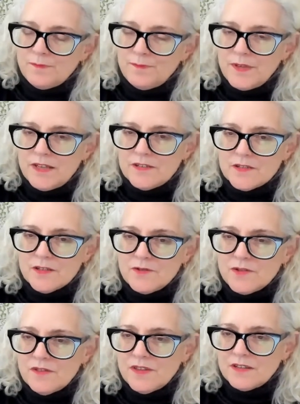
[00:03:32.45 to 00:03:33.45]
because those
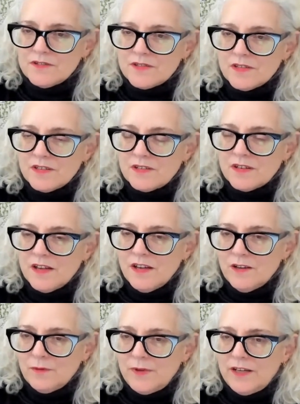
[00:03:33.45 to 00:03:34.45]
are things that
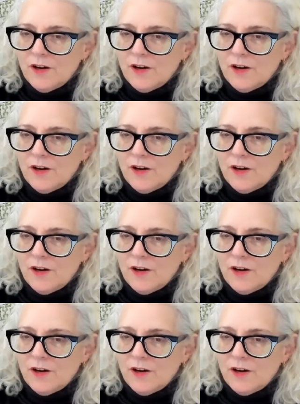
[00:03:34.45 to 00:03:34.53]
we